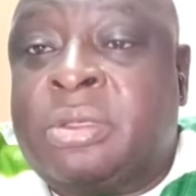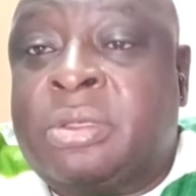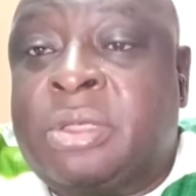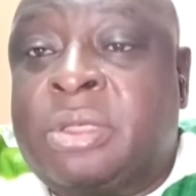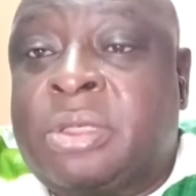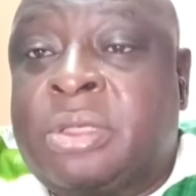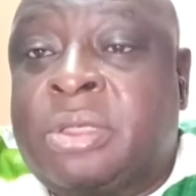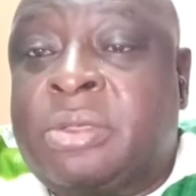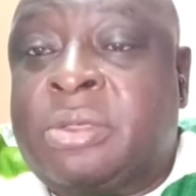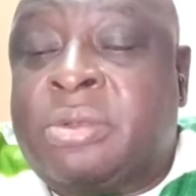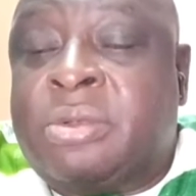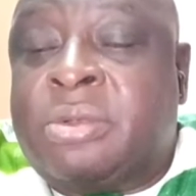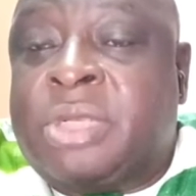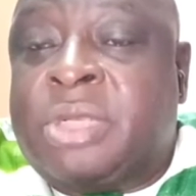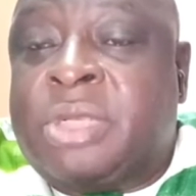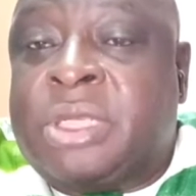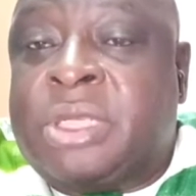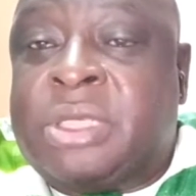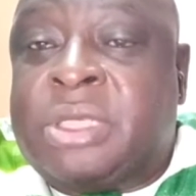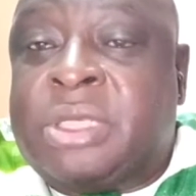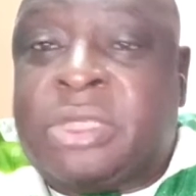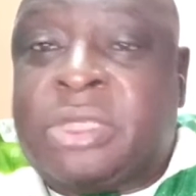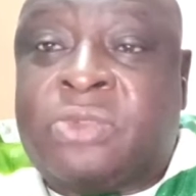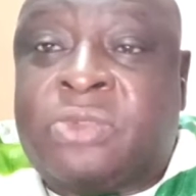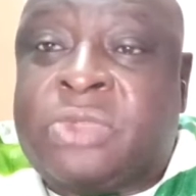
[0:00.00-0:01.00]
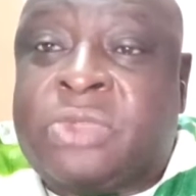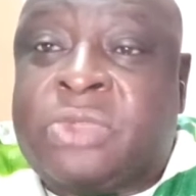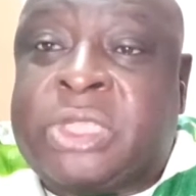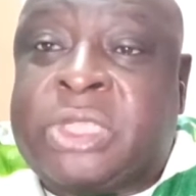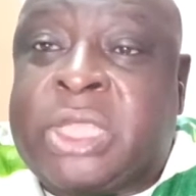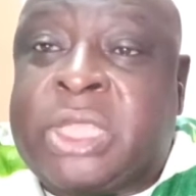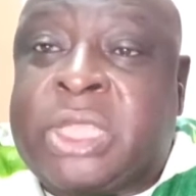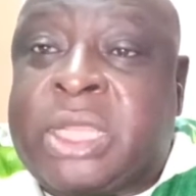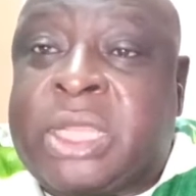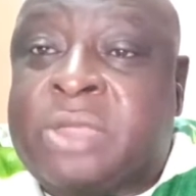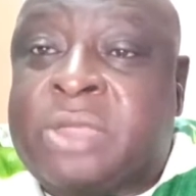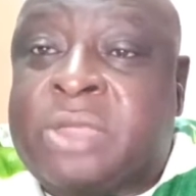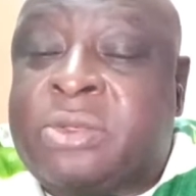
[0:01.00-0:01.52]
You don't need the
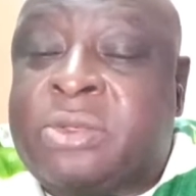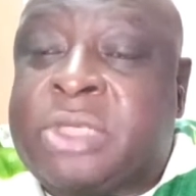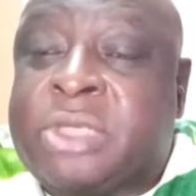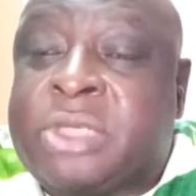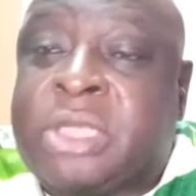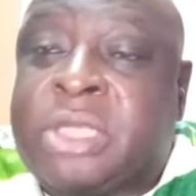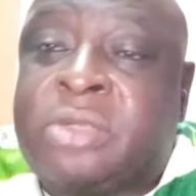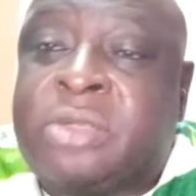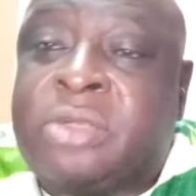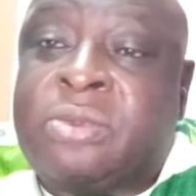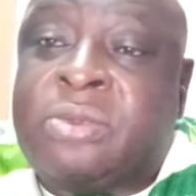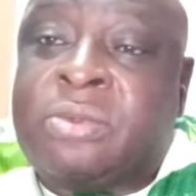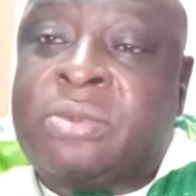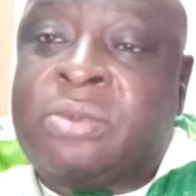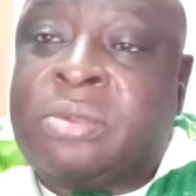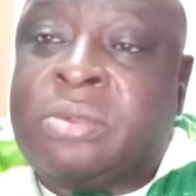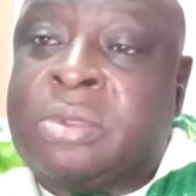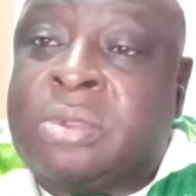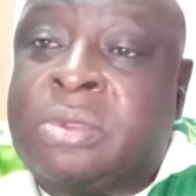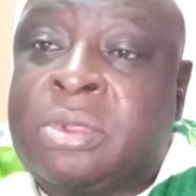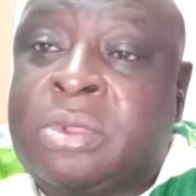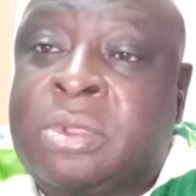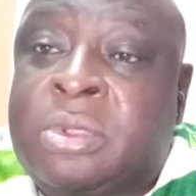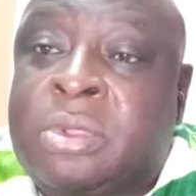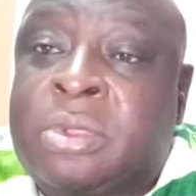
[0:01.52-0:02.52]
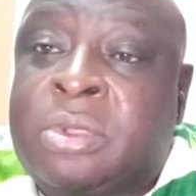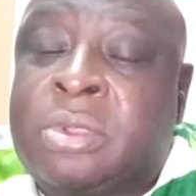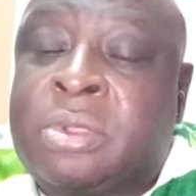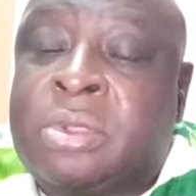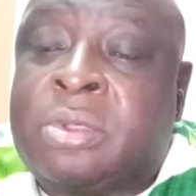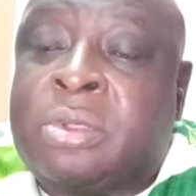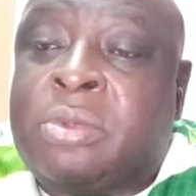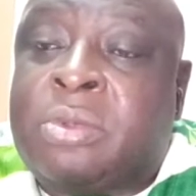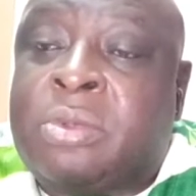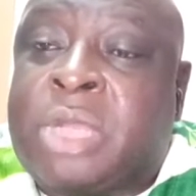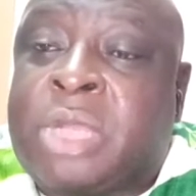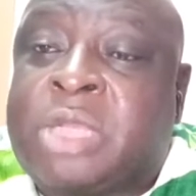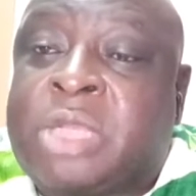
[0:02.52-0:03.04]
soothsayer to tell you
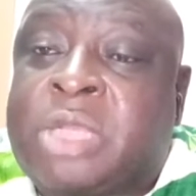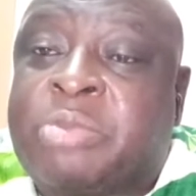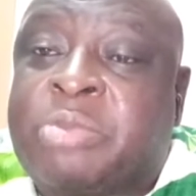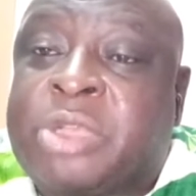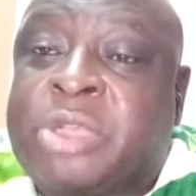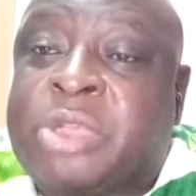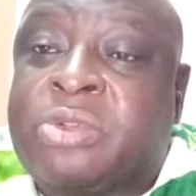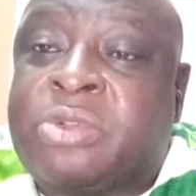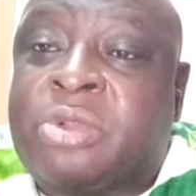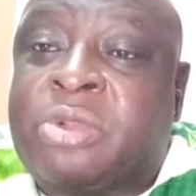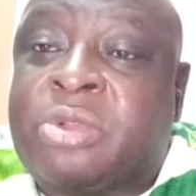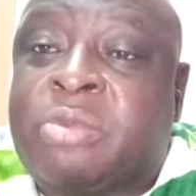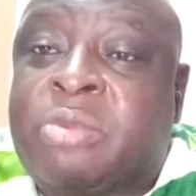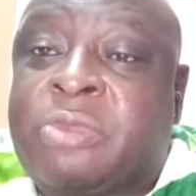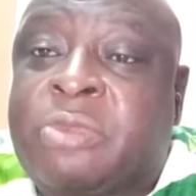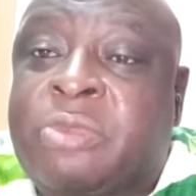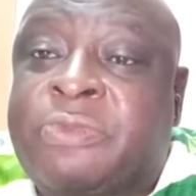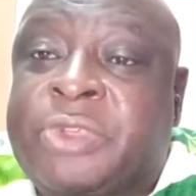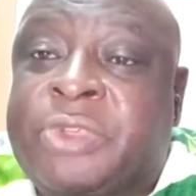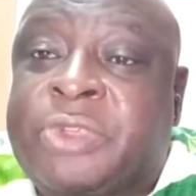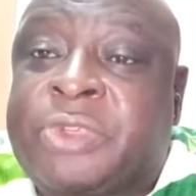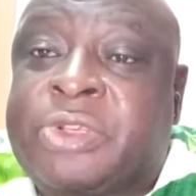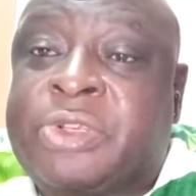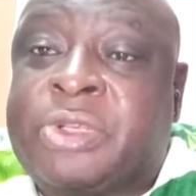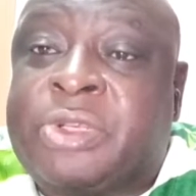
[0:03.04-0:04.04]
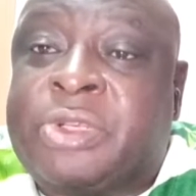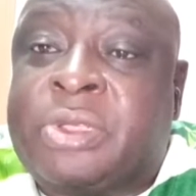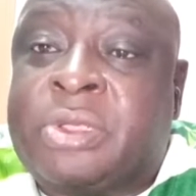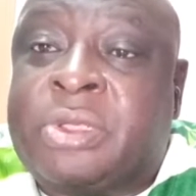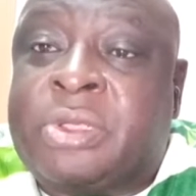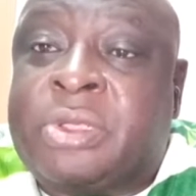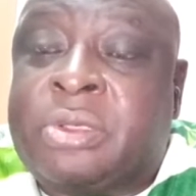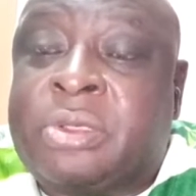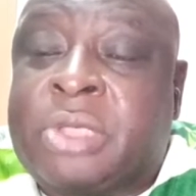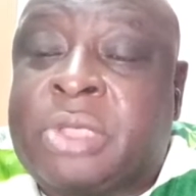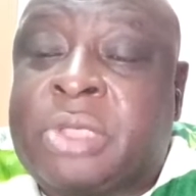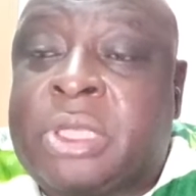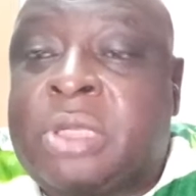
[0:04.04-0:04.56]
where the pendulum of victory
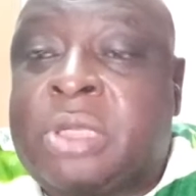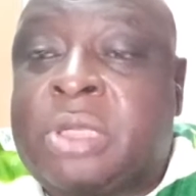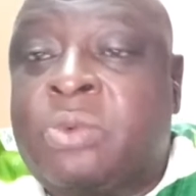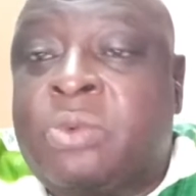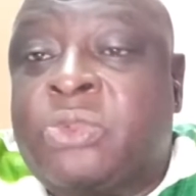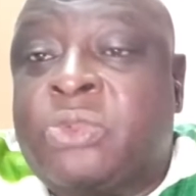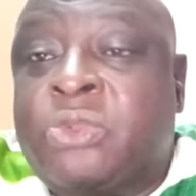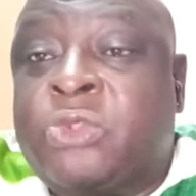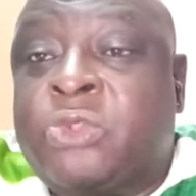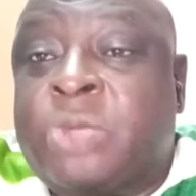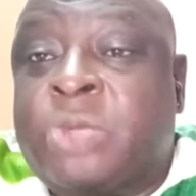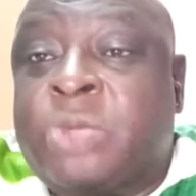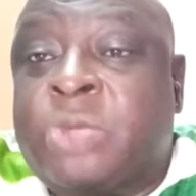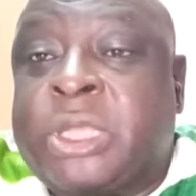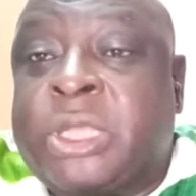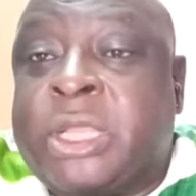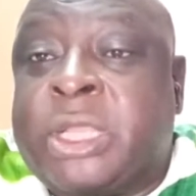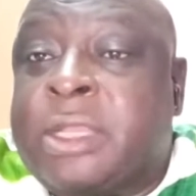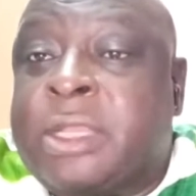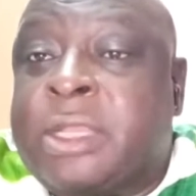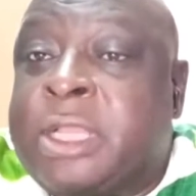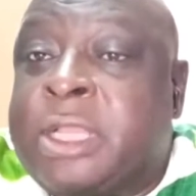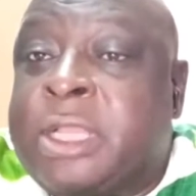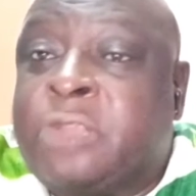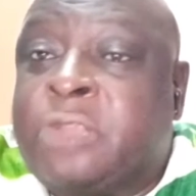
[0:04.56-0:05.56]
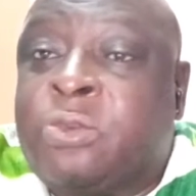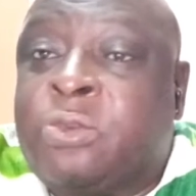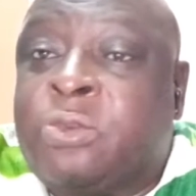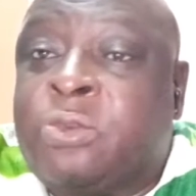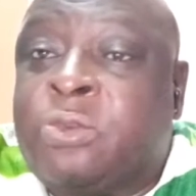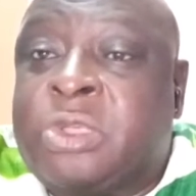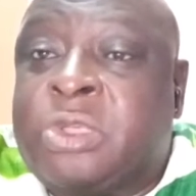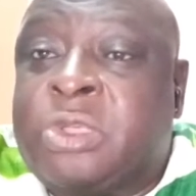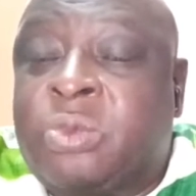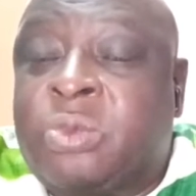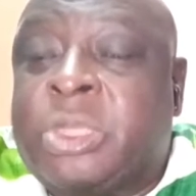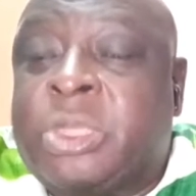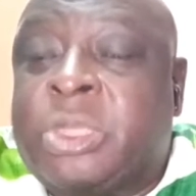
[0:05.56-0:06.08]
swing, and that's
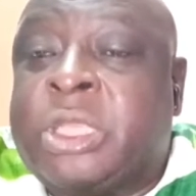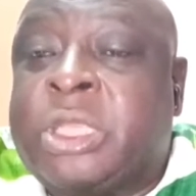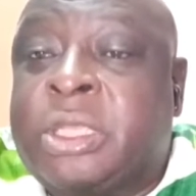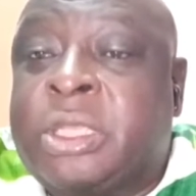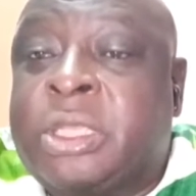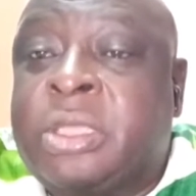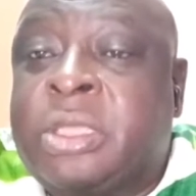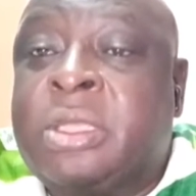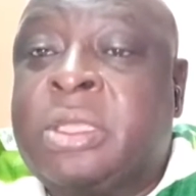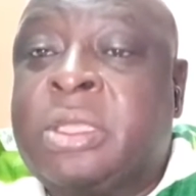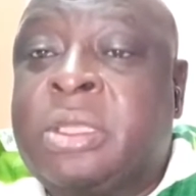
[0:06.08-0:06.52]
what Wike.